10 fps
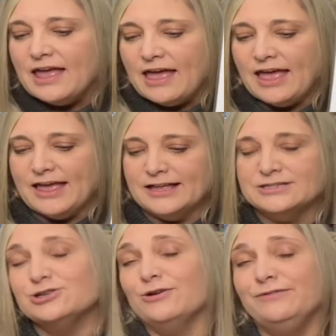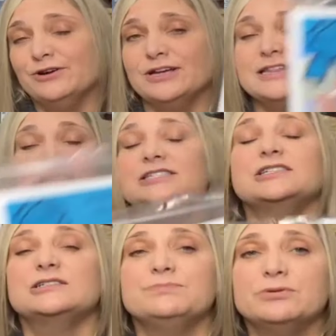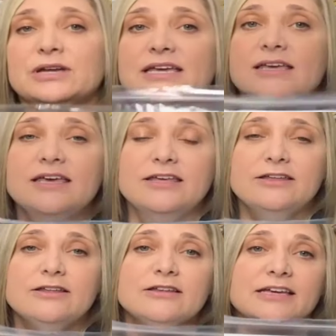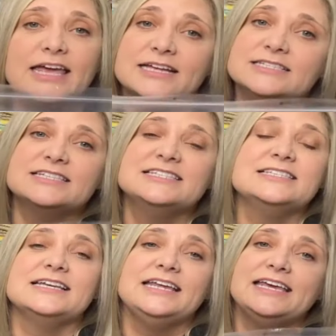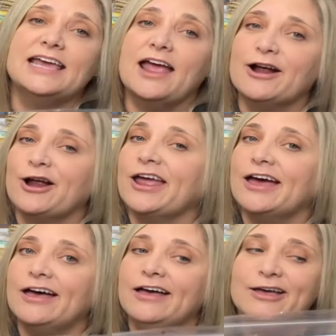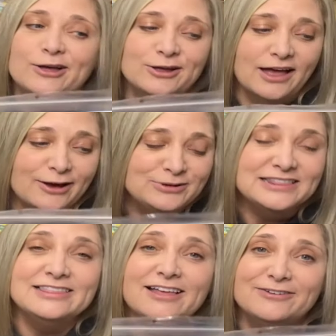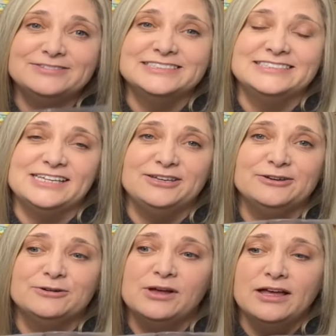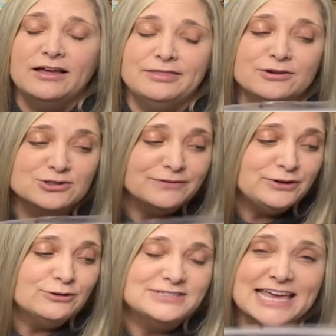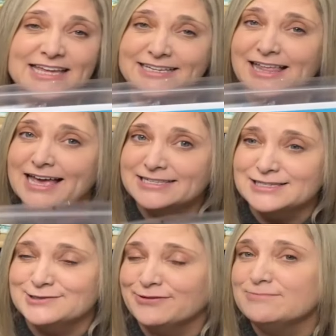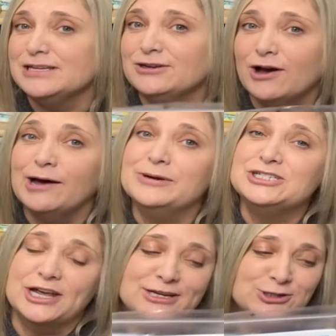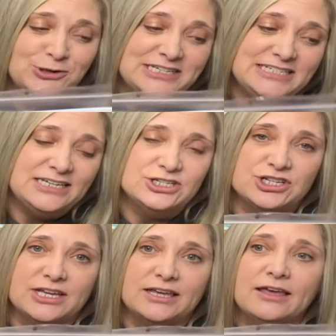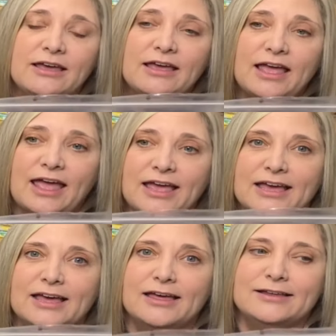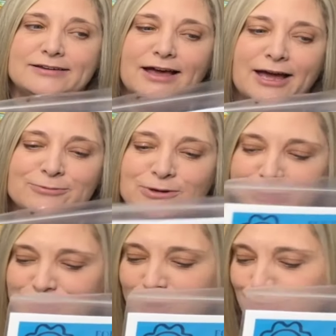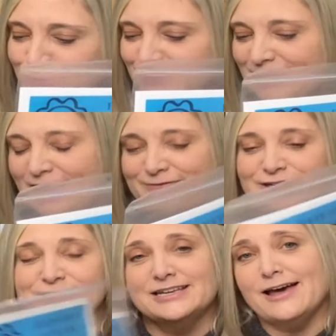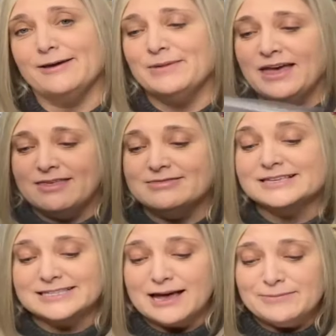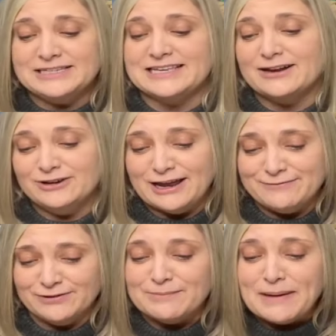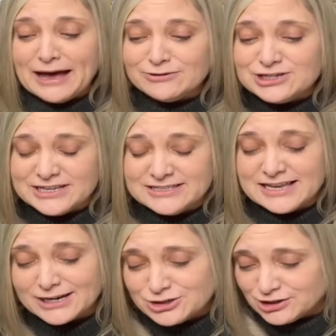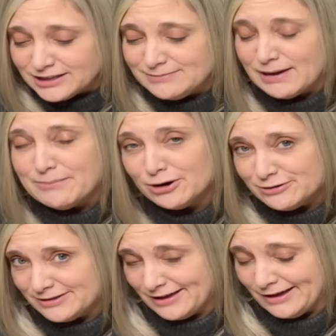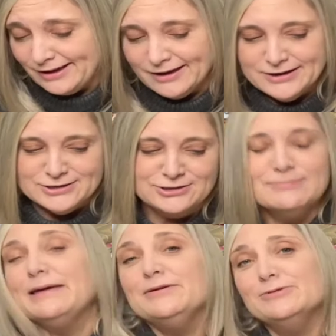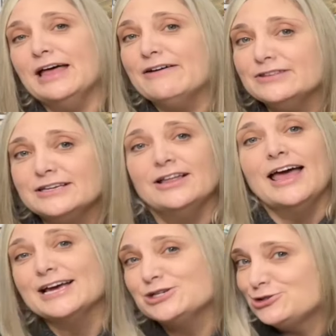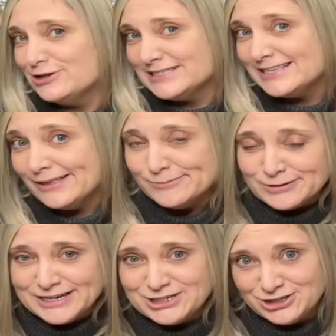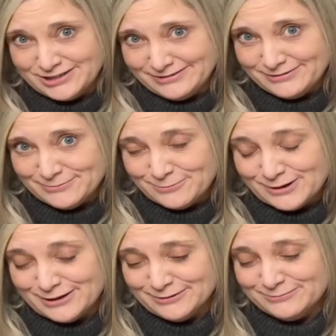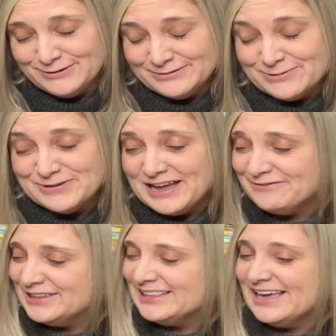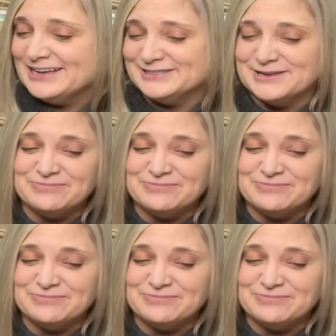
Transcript: And so if you're in the Spring Hill, Kansas City area, I would love to see you. Those of you who have taken classes from me know how much I enjoy teaching, and I really hope we're going to have a good time. This coming Saturday for the pouch is actually my birthday, so maybe we'll have a little extra celebration when we have the class.